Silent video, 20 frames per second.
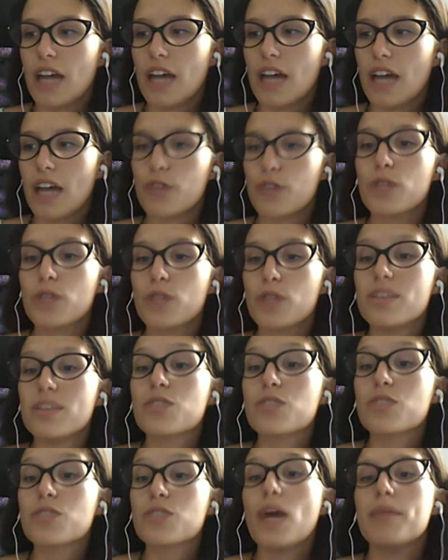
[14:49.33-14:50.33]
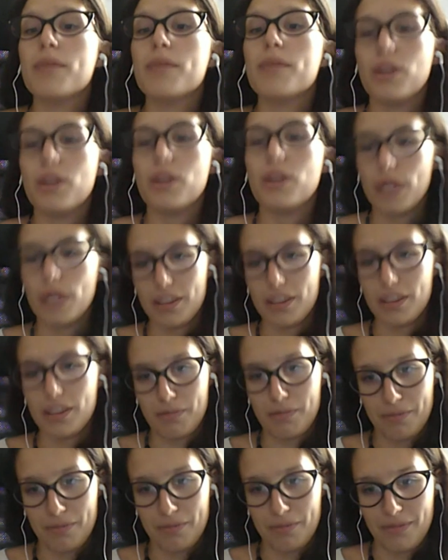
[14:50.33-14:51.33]
tried to describe my red,
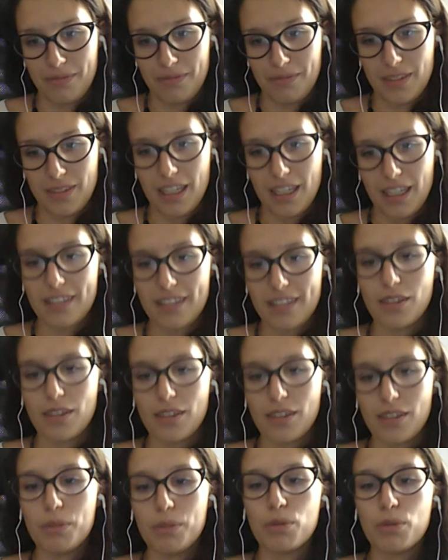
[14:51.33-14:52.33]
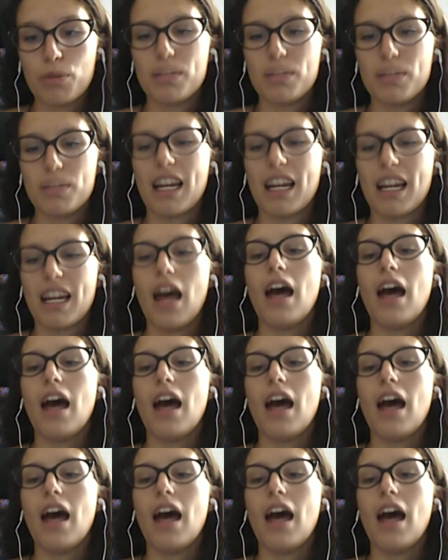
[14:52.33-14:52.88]
and some people would be like,